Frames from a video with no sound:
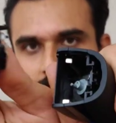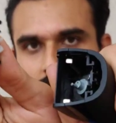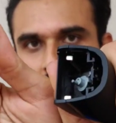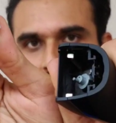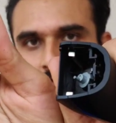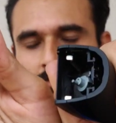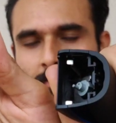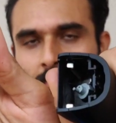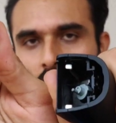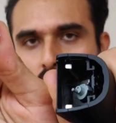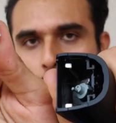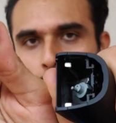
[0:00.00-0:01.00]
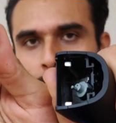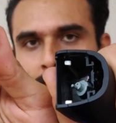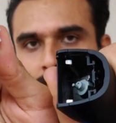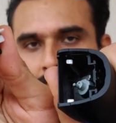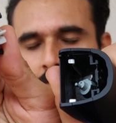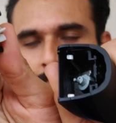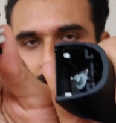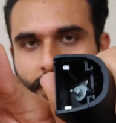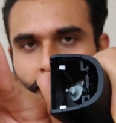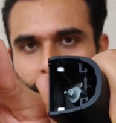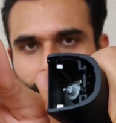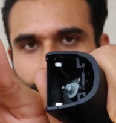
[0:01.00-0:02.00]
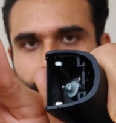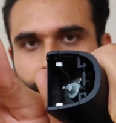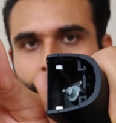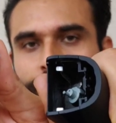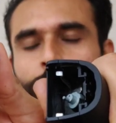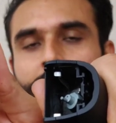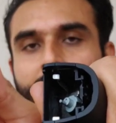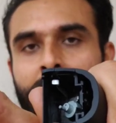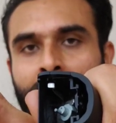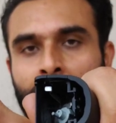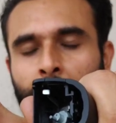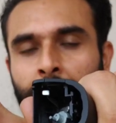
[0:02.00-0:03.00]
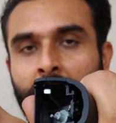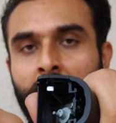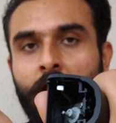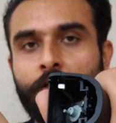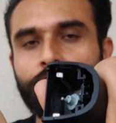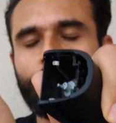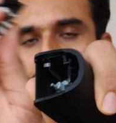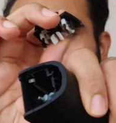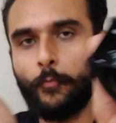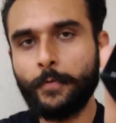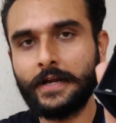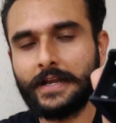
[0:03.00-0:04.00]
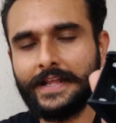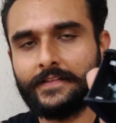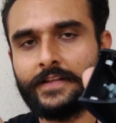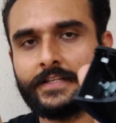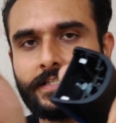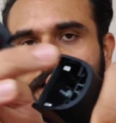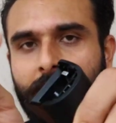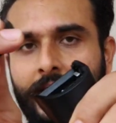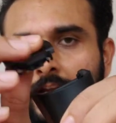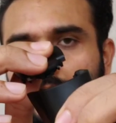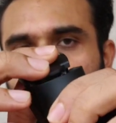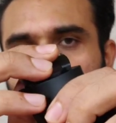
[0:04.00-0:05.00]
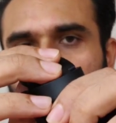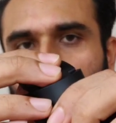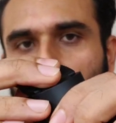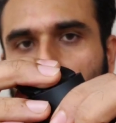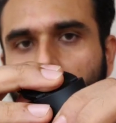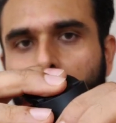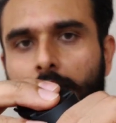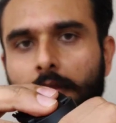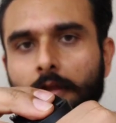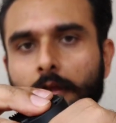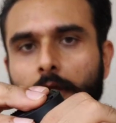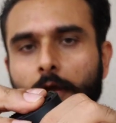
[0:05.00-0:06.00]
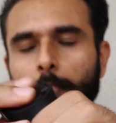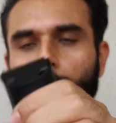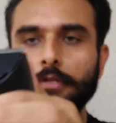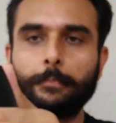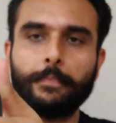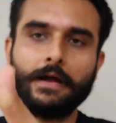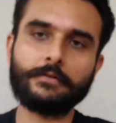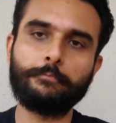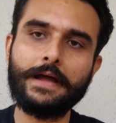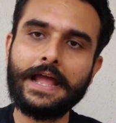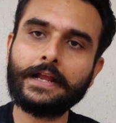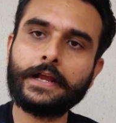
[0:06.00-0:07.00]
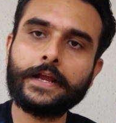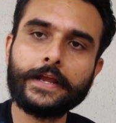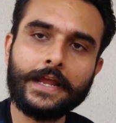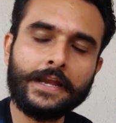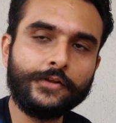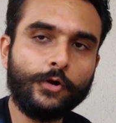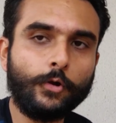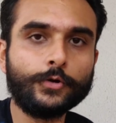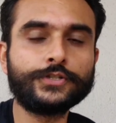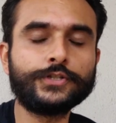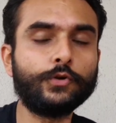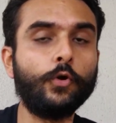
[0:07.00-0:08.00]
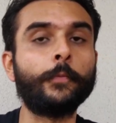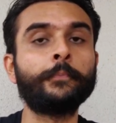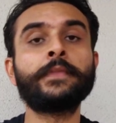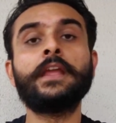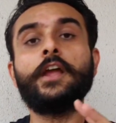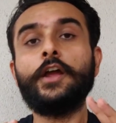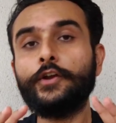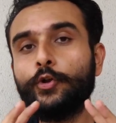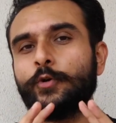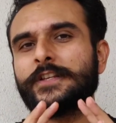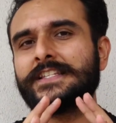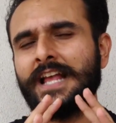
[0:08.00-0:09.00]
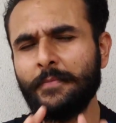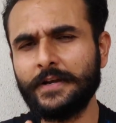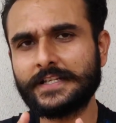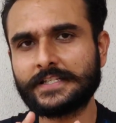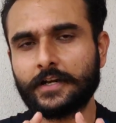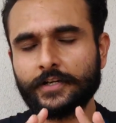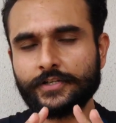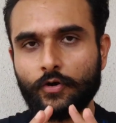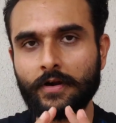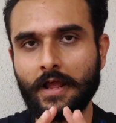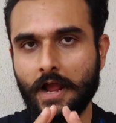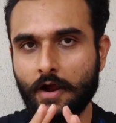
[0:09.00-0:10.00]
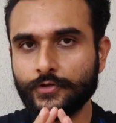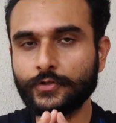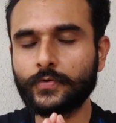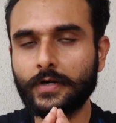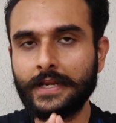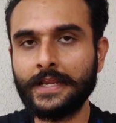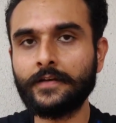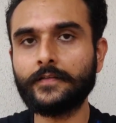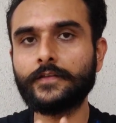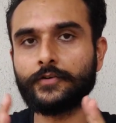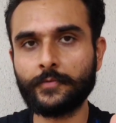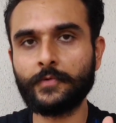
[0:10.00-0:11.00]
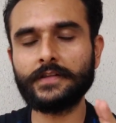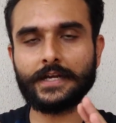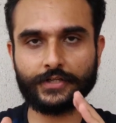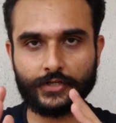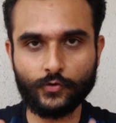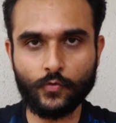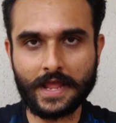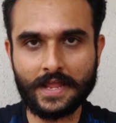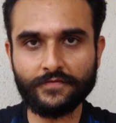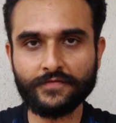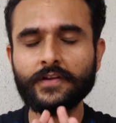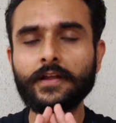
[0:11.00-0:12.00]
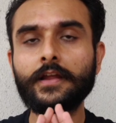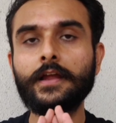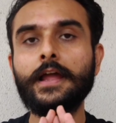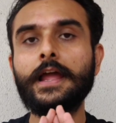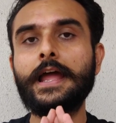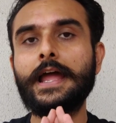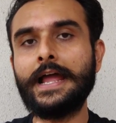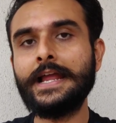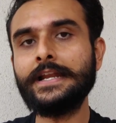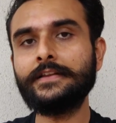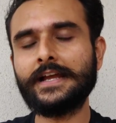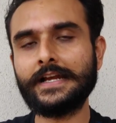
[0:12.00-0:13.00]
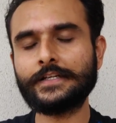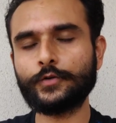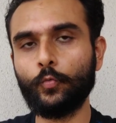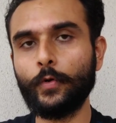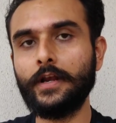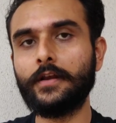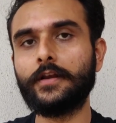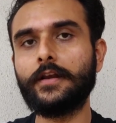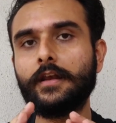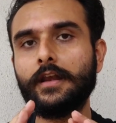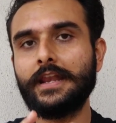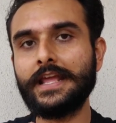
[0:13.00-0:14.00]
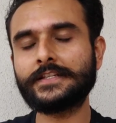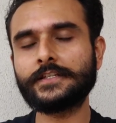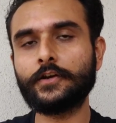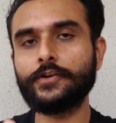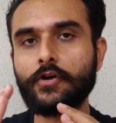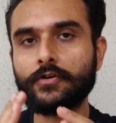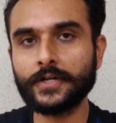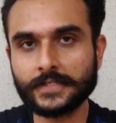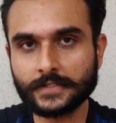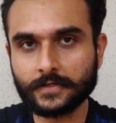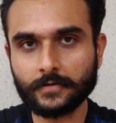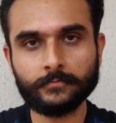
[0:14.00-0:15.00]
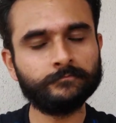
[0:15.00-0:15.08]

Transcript: This trimmer opens from here to be clean. So you can open it like this, clean it, put the part back, and you're good to go. Do some research on how to clean the trimmer that you have, and that will lesser your risk